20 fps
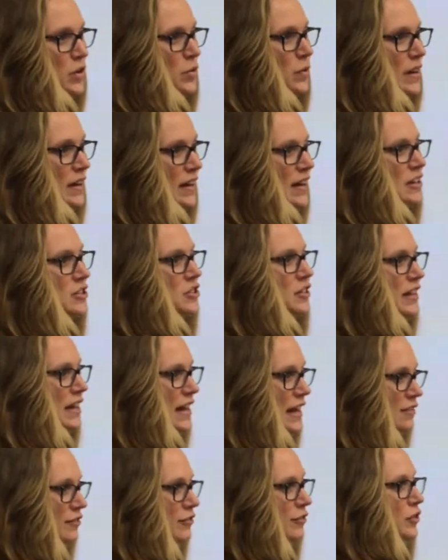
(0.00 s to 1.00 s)
we can actually
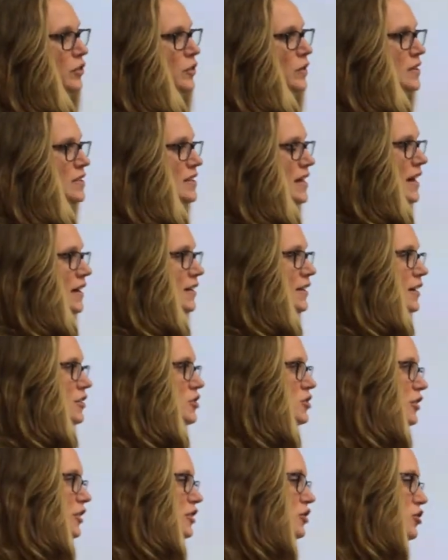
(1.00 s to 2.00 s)
influence and
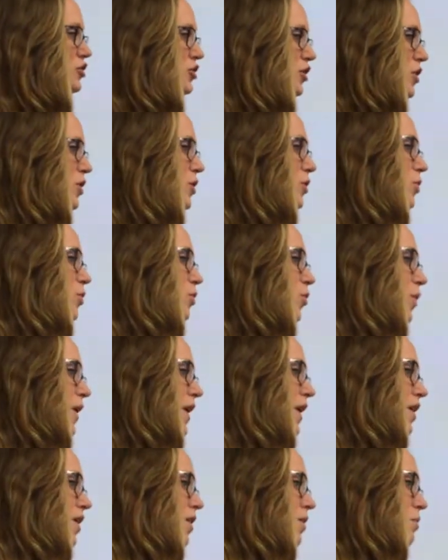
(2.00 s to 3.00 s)
actually show
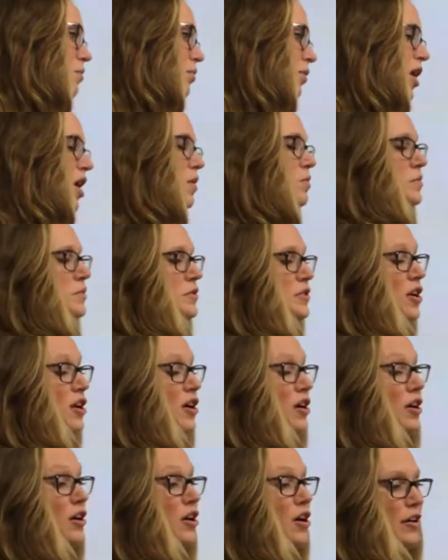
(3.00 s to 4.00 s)
where problems
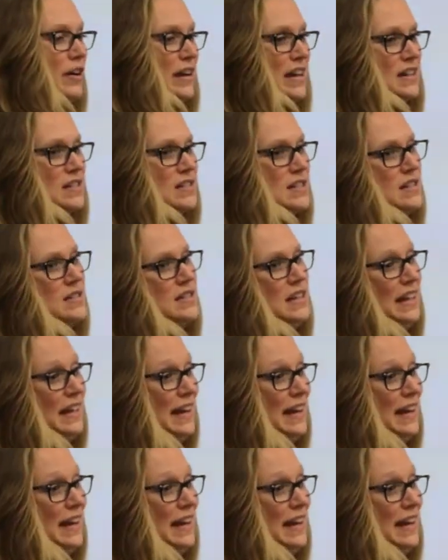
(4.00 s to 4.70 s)
are already existing